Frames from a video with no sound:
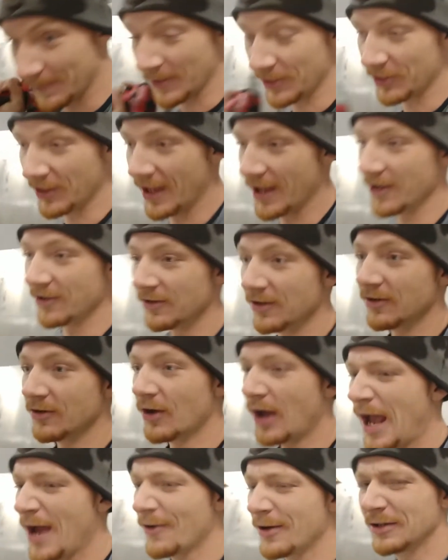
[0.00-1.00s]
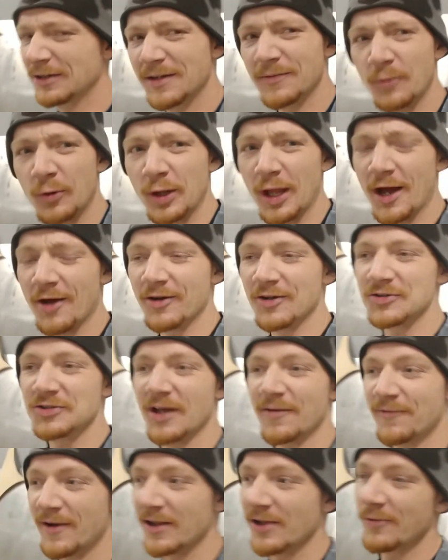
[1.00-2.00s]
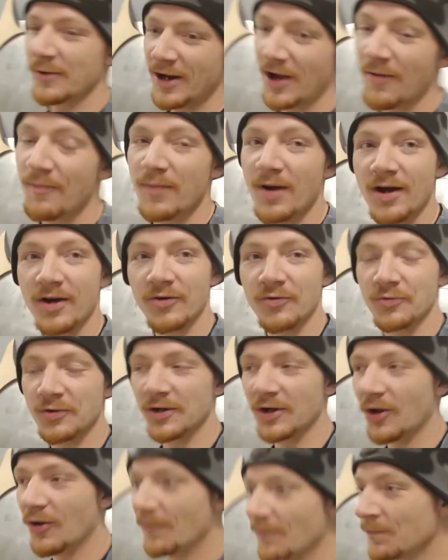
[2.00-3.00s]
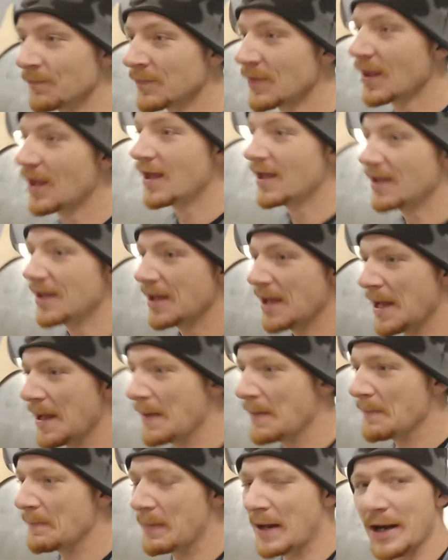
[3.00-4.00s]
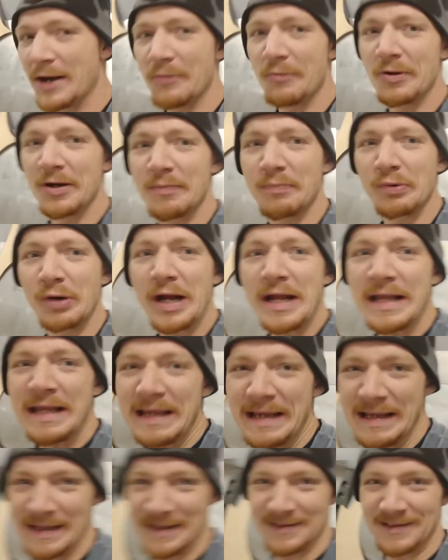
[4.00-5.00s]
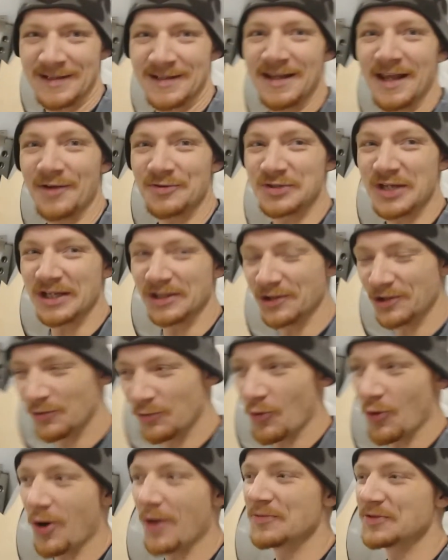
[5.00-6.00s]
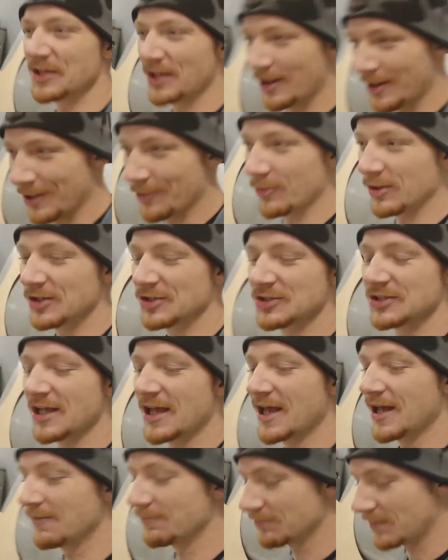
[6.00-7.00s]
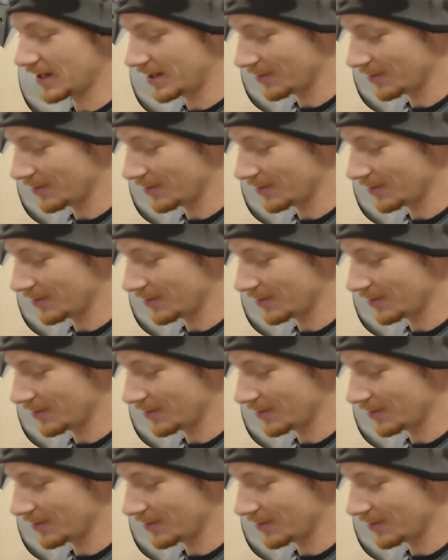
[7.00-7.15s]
the thing. Didn't know how I lived without it, so I finally went out and bought a drill. But I don't want to break it. It was getting a little warm, so I don't want to set. I